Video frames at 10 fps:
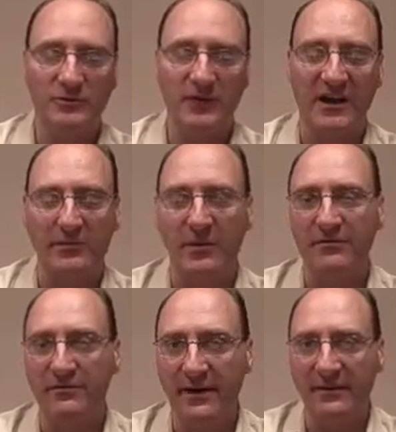We're talking
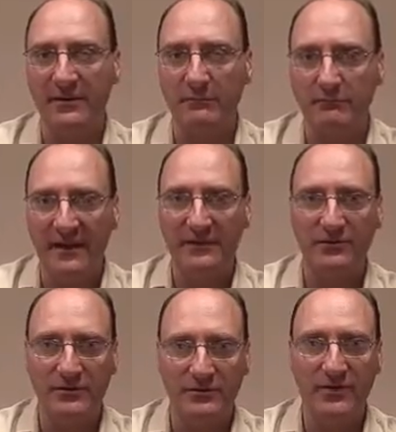about
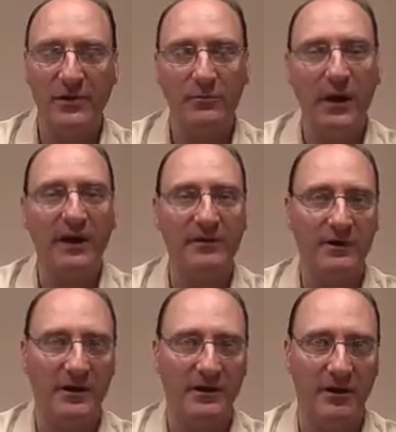fundamental part
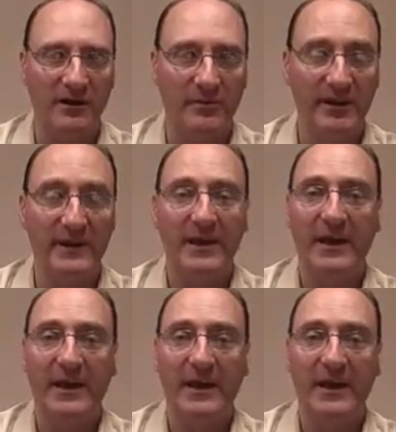of our economy.